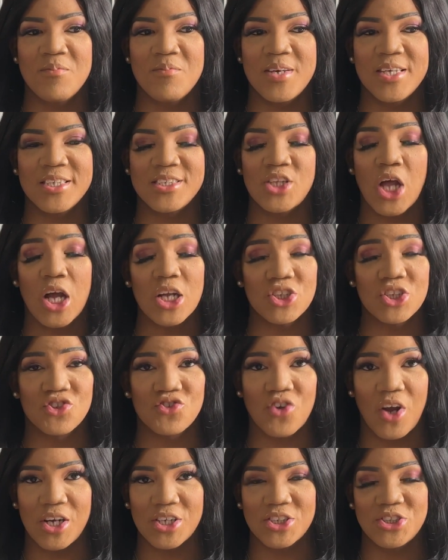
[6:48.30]
it's not
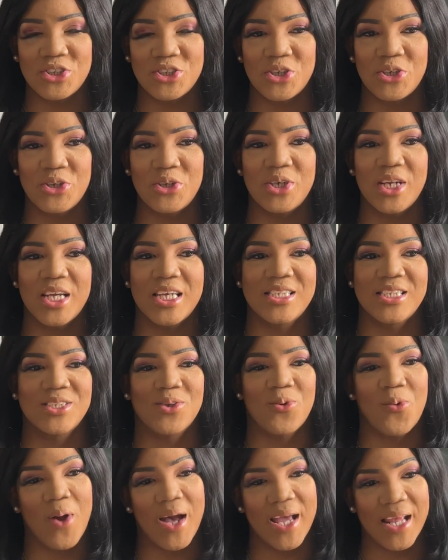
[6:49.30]
structured, it's
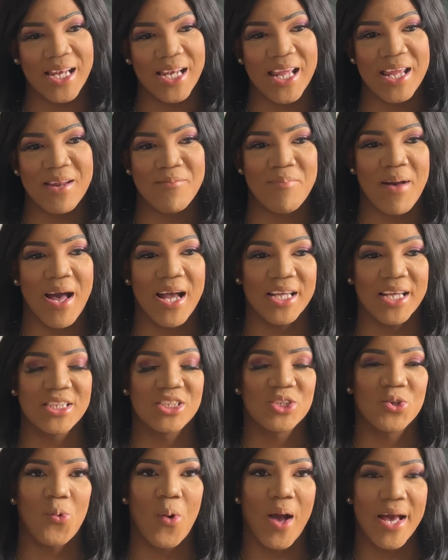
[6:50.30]
quite laid back,
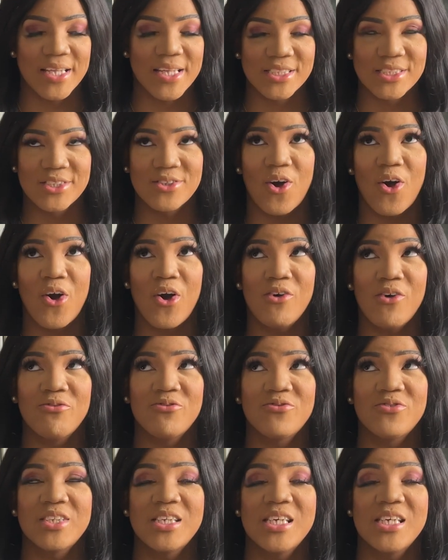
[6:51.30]
it's quite soft,